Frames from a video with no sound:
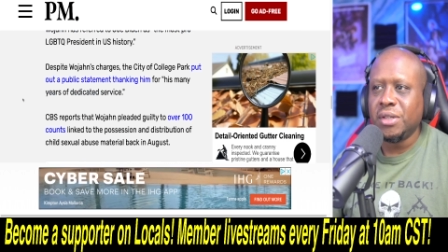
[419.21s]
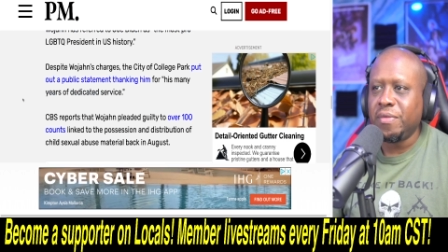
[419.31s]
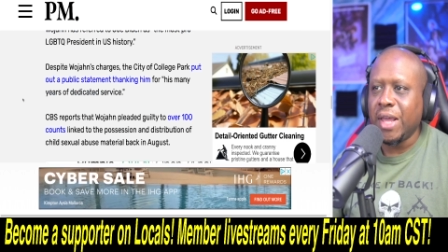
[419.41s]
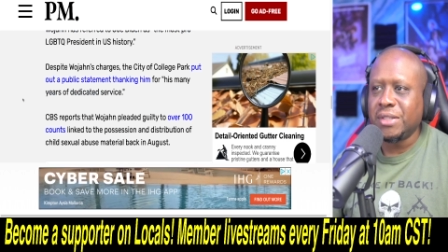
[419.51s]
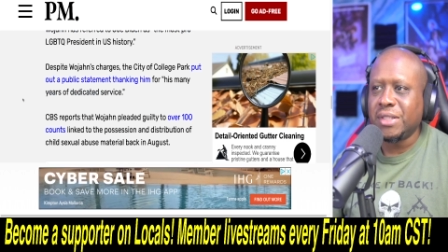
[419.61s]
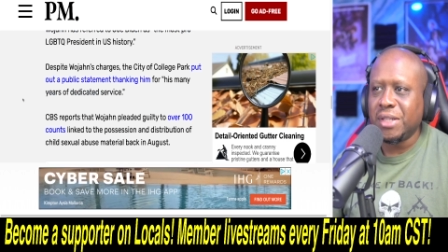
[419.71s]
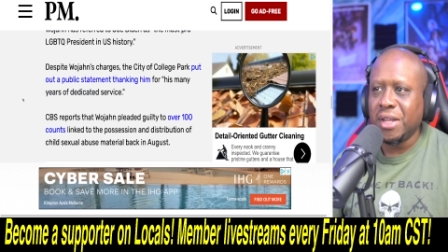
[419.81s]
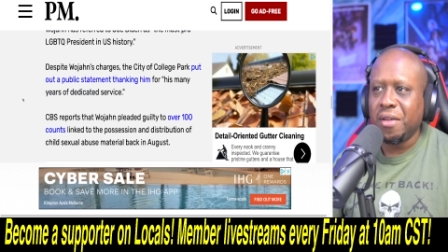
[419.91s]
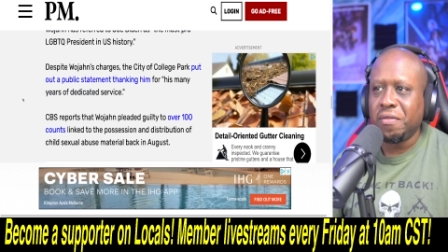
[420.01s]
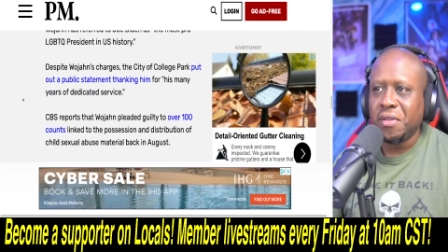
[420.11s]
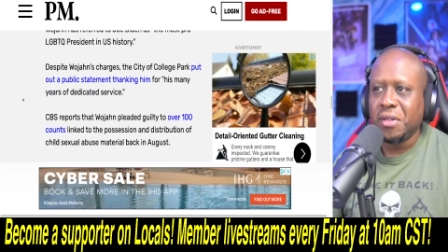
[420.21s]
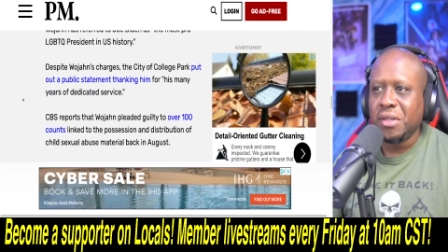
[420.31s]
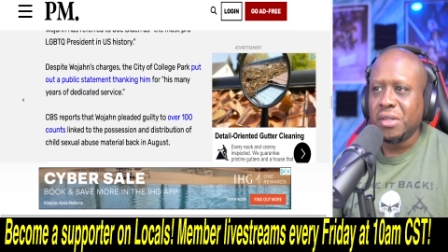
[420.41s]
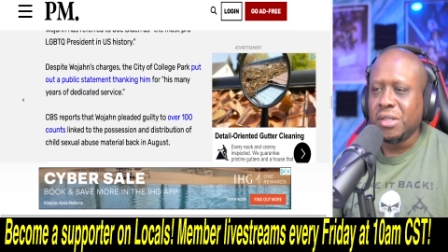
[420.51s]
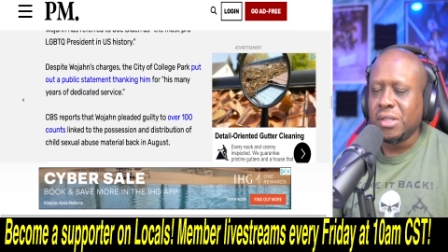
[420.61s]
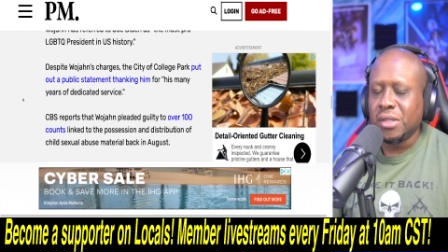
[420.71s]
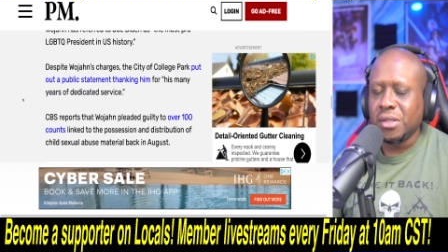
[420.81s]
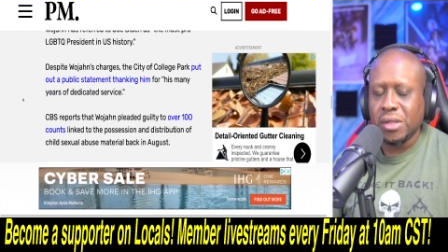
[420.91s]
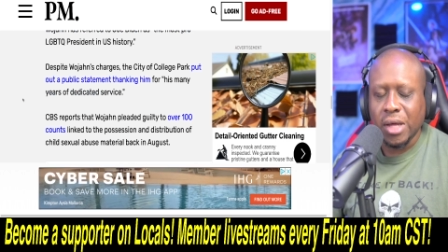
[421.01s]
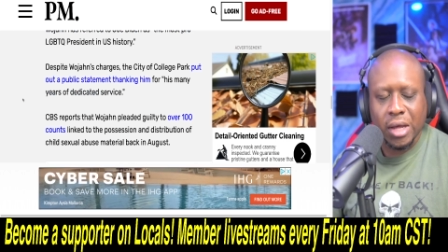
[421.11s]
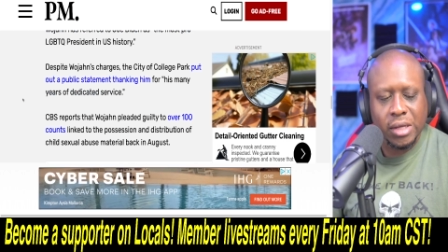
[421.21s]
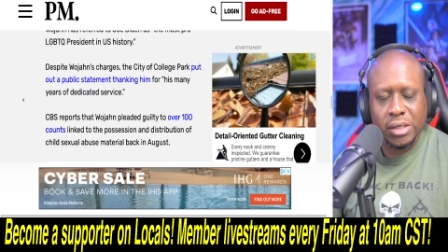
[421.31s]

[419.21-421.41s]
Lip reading: of that stuff. Ugh.